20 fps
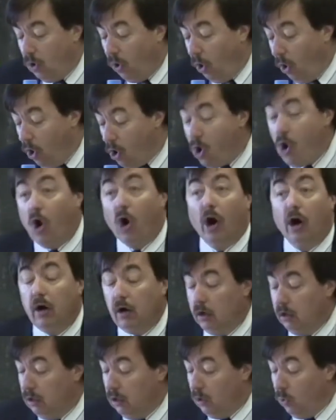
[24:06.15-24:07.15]
or
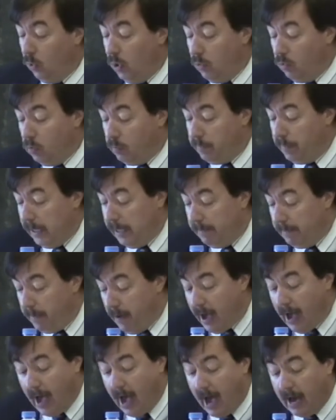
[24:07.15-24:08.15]
we will be
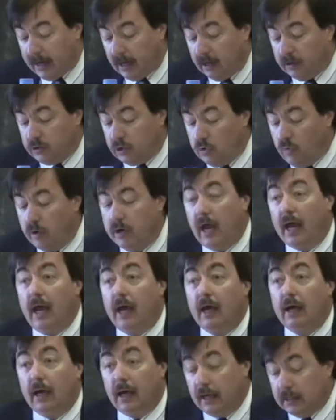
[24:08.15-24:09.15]
back to a
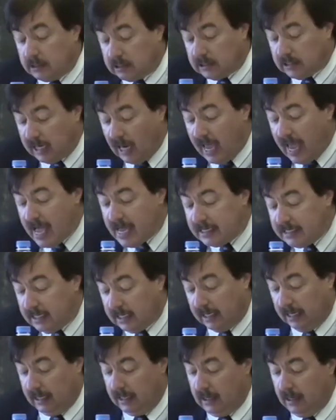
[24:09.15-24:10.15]

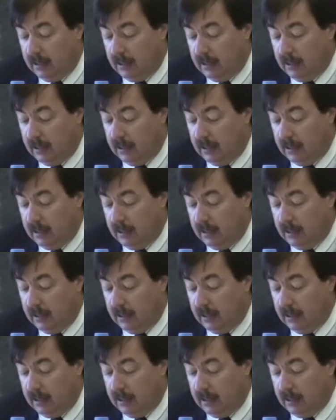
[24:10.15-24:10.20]
slanting